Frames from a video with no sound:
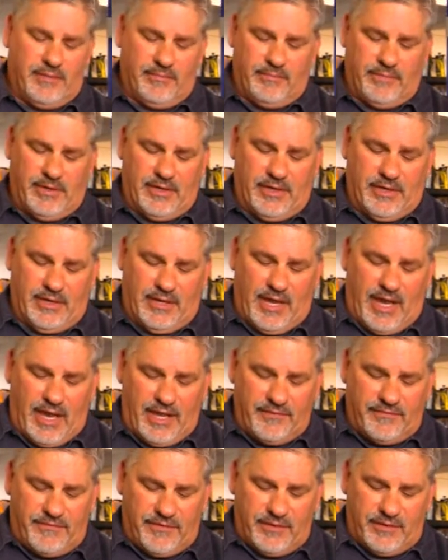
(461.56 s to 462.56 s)
but
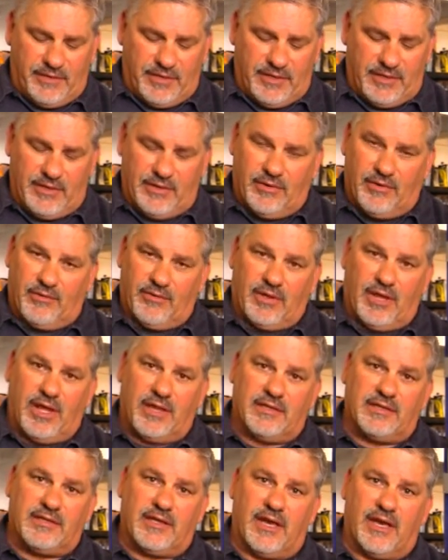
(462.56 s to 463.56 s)
I feel that, a lot
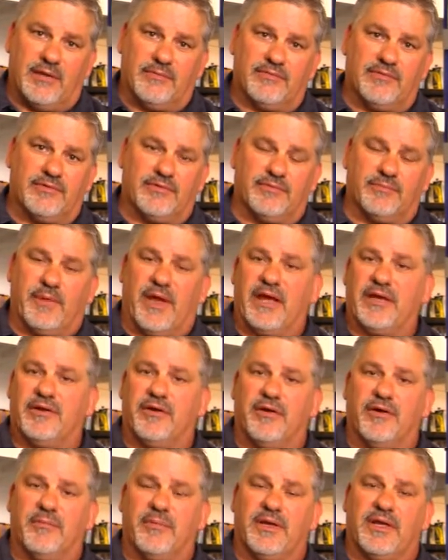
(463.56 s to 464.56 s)
of times there's a
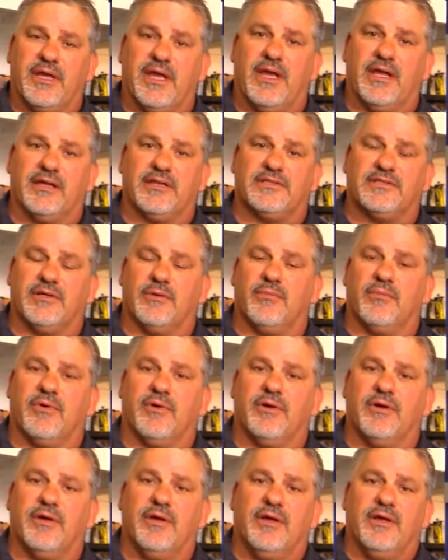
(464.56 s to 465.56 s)
backyard mechanic
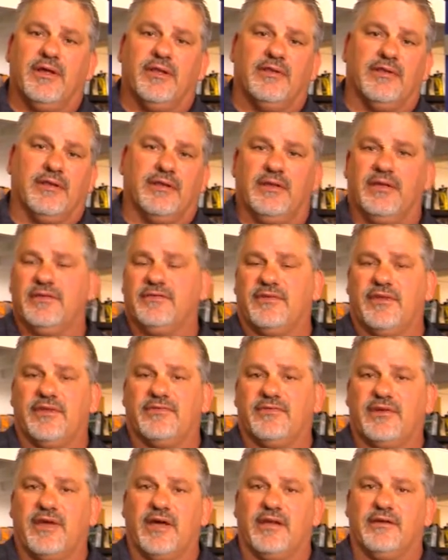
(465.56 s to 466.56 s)
somewhere that needs
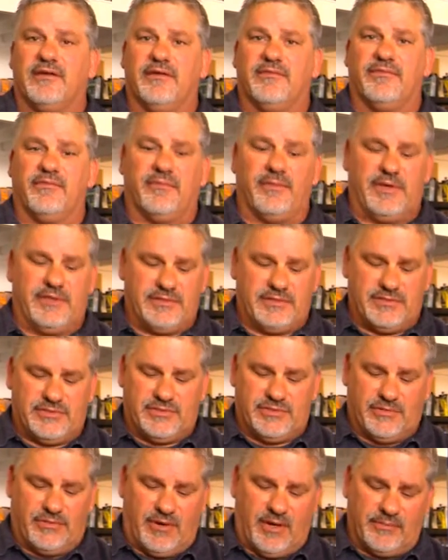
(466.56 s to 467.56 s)
this kind of information,
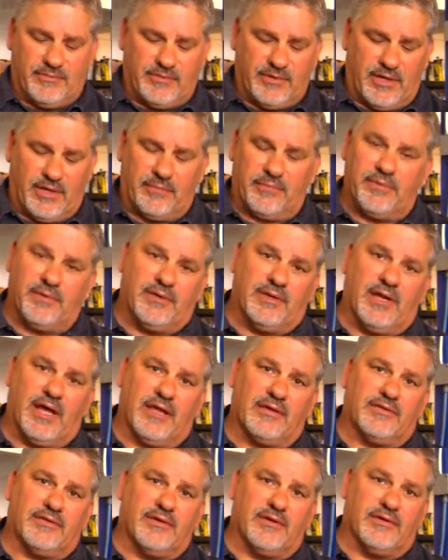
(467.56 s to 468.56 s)
so I'm trying to put it
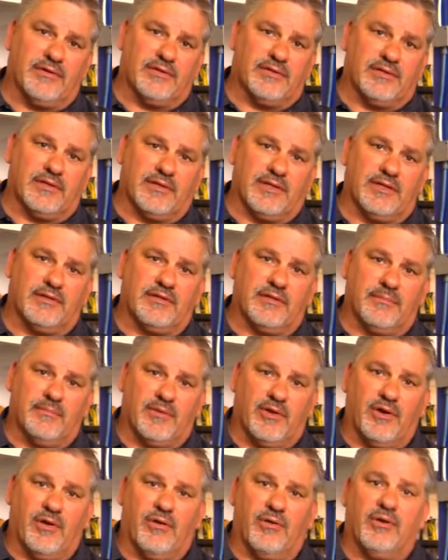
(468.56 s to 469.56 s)
out there to let them
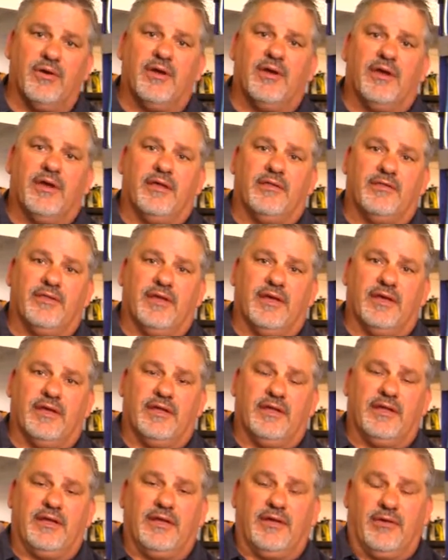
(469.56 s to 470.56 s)
know that,
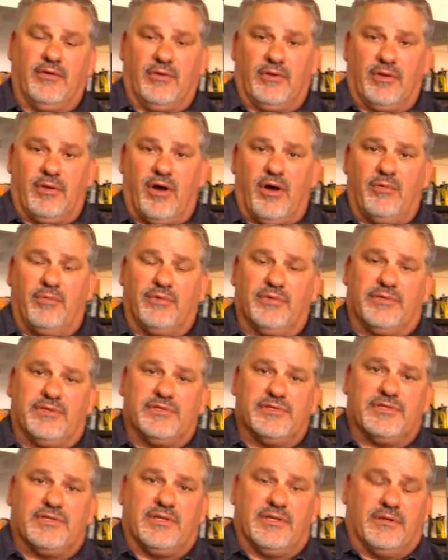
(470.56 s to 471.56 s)
along with
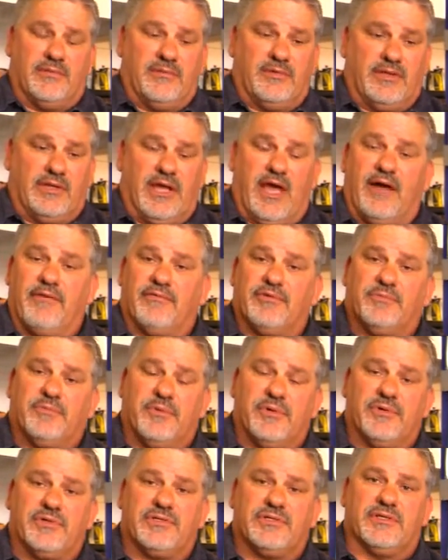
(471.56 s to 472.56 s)
just the average
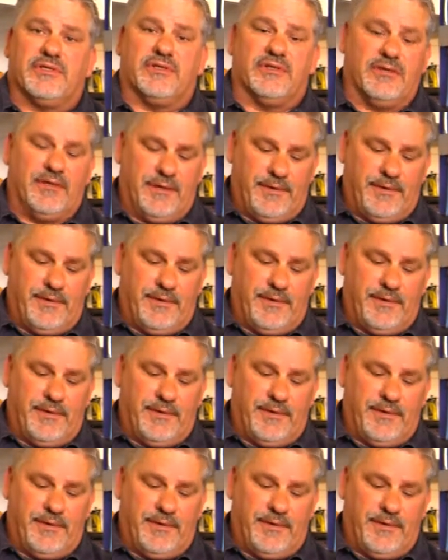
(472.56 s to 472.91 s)
person,